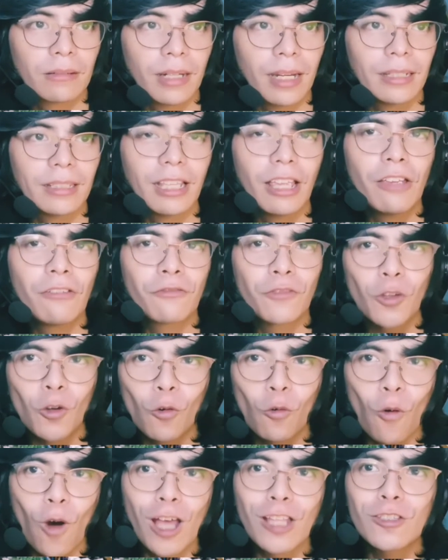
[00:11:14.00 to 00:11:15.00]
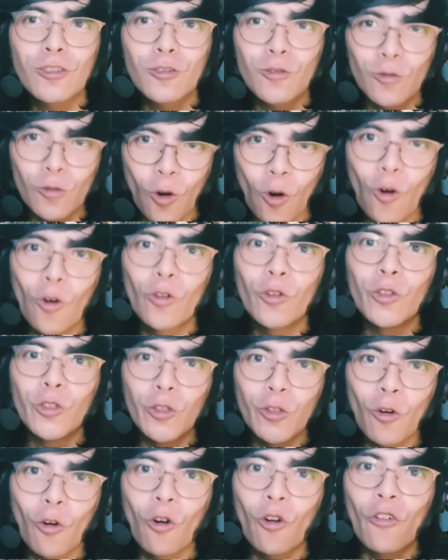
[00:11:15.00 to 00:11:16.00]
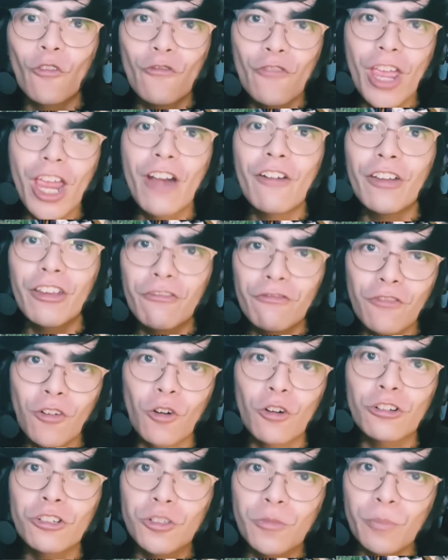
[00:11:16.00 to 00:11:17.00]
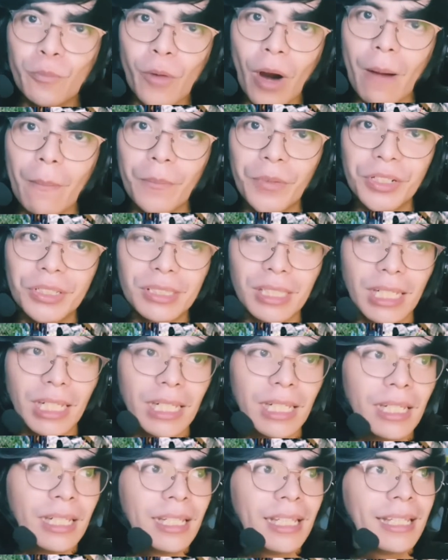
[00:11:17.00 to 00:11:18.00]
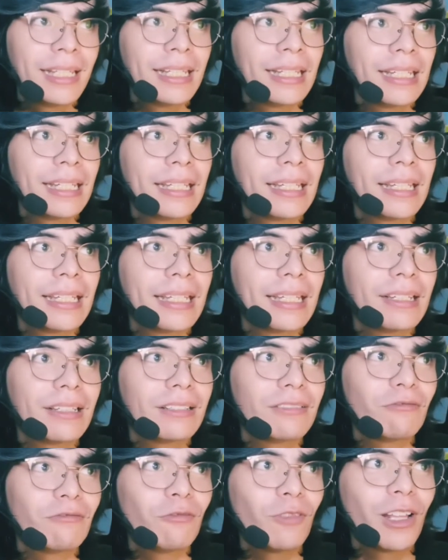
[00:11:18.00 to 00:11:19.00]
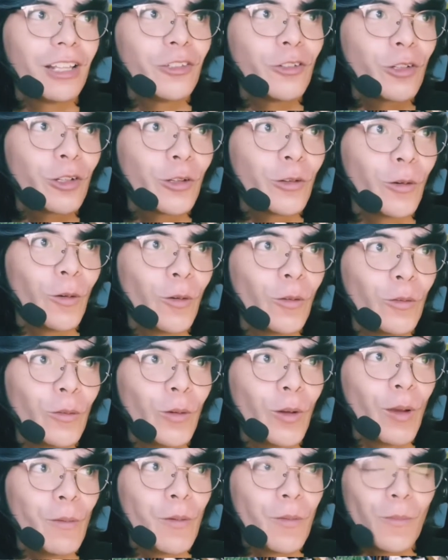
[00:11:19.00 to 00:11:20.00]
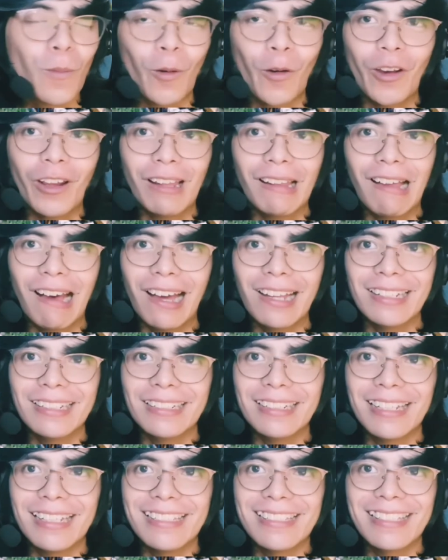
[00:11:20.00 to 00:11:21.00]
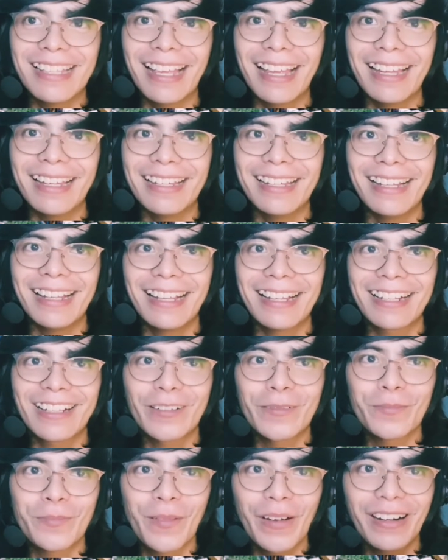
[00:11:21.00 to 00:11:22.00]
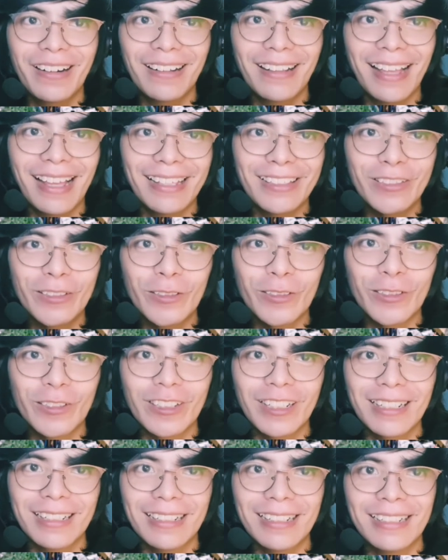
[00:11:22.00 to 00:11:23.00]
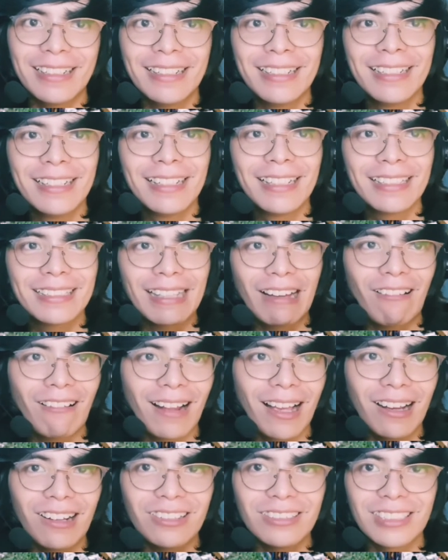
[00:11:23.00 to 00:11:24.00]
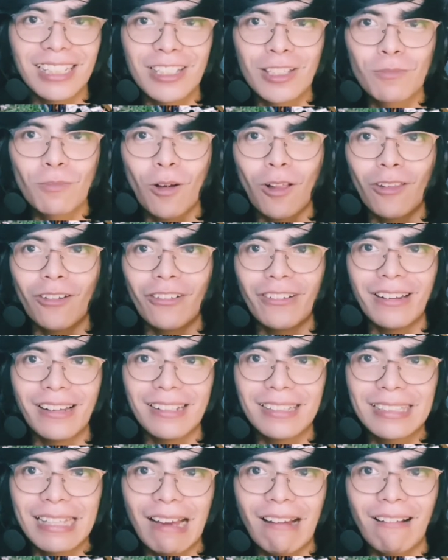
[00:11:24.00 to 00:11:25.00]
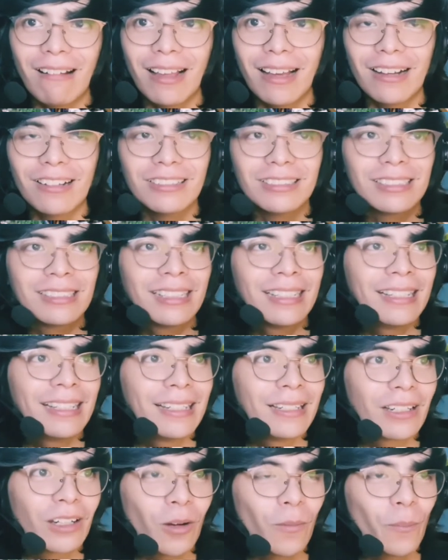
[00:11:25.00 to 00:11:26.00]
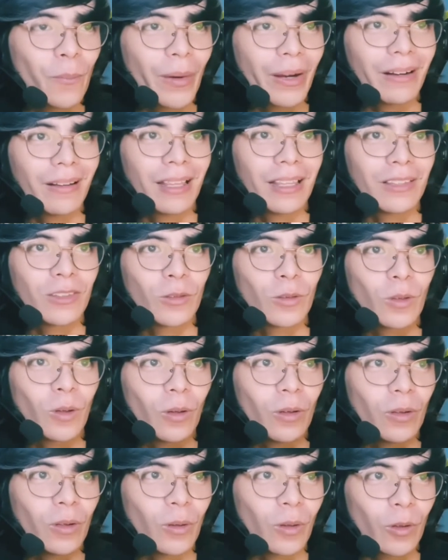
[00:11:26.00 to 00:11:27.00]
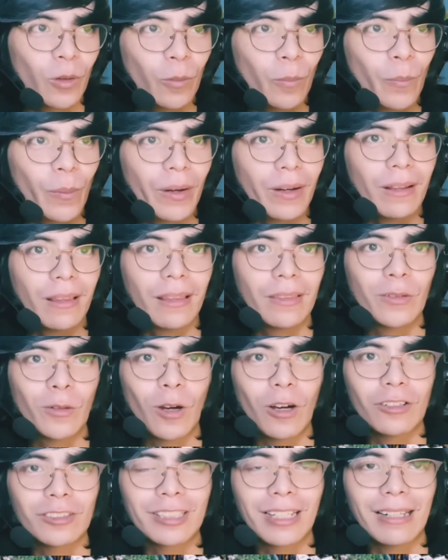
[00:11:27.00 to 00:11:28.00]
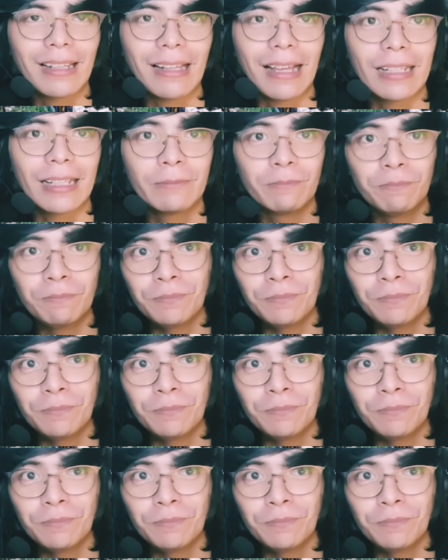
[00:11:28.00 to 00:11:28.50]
right, if you want to own your very first property, well, you can own a memorial lot instead. Yeah, compare that to townhouse, it's smaller than a townhouse. Compare that to condo, compare that to house and lot,